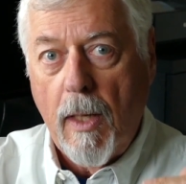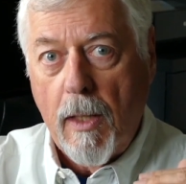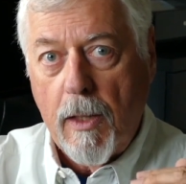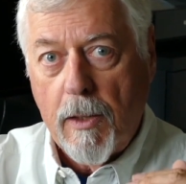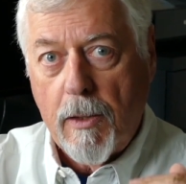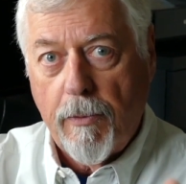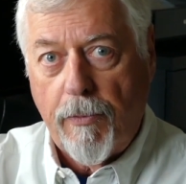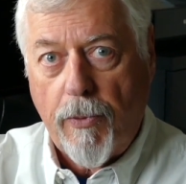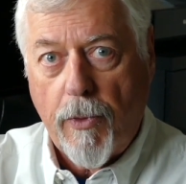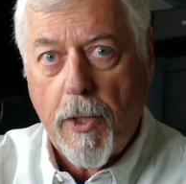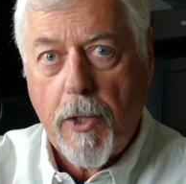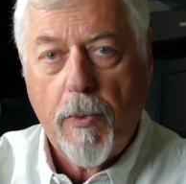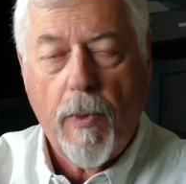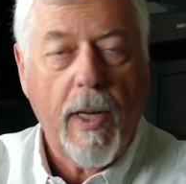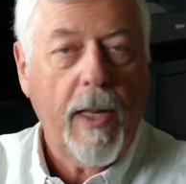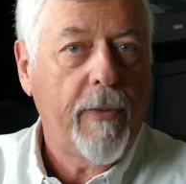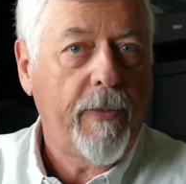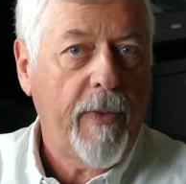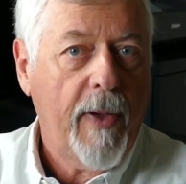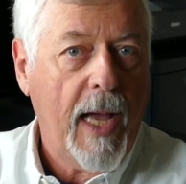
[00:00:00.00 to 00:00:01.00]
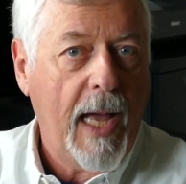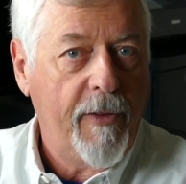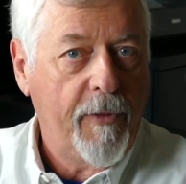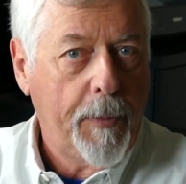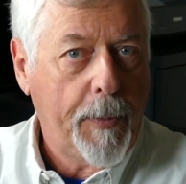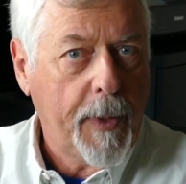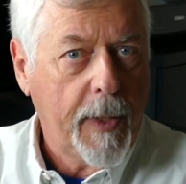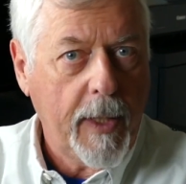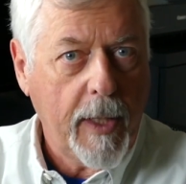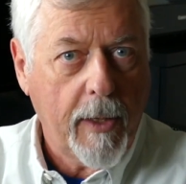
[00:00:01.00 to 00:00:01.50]
to 425 and
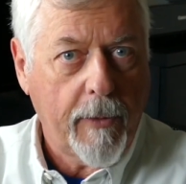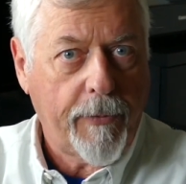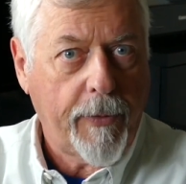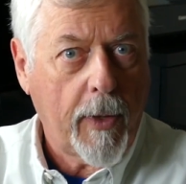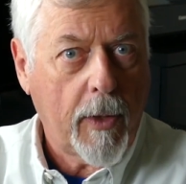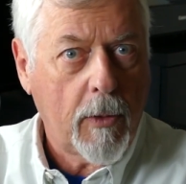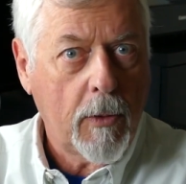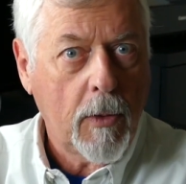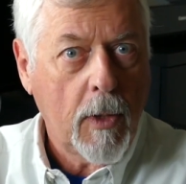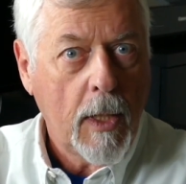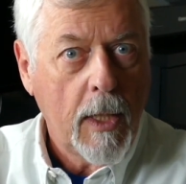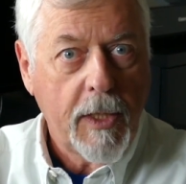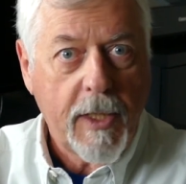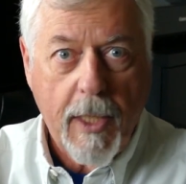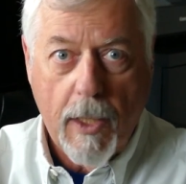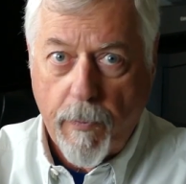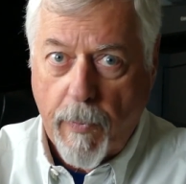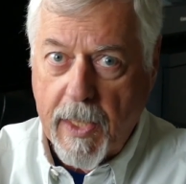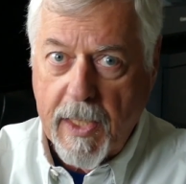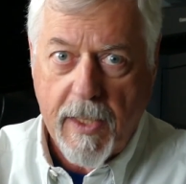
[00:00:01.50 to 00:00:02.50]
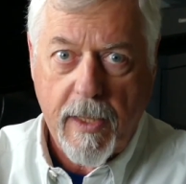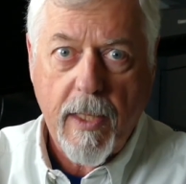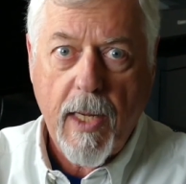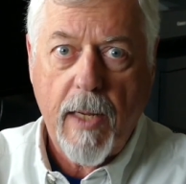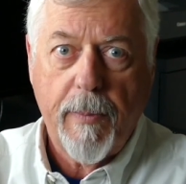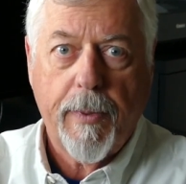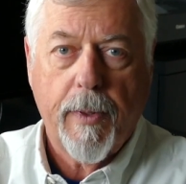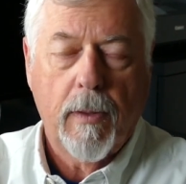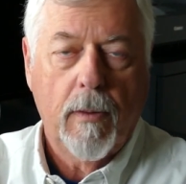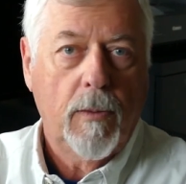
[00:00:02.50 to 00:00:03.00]
put an airflow 10-weight
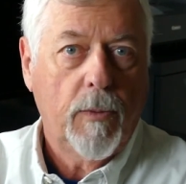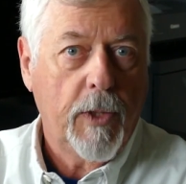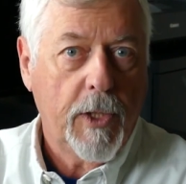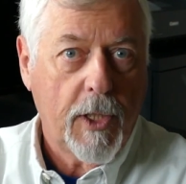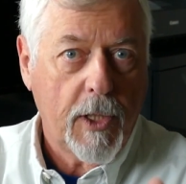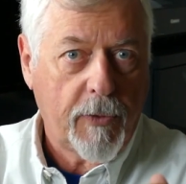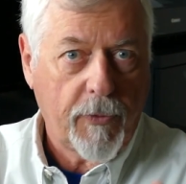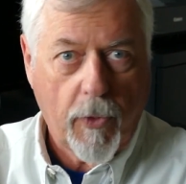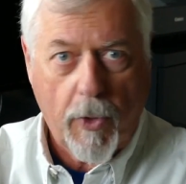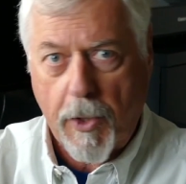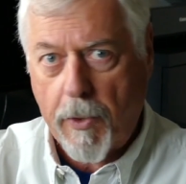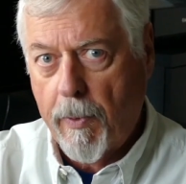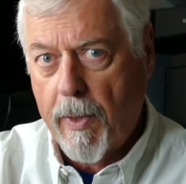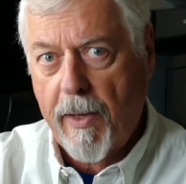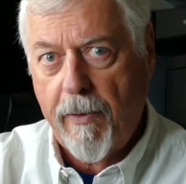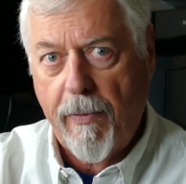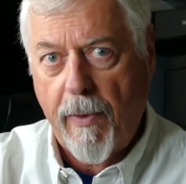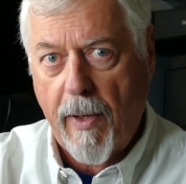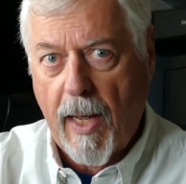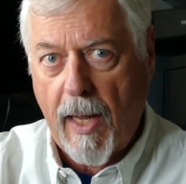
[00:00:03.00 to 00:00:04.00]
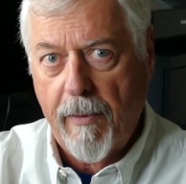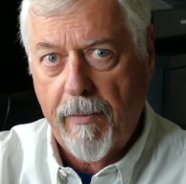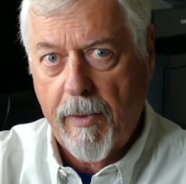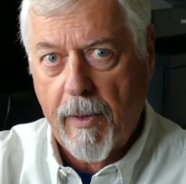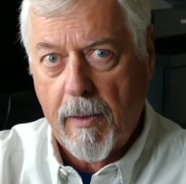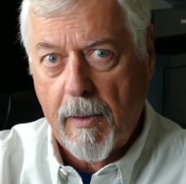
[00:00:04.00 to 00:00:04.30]
sniper, which is 425.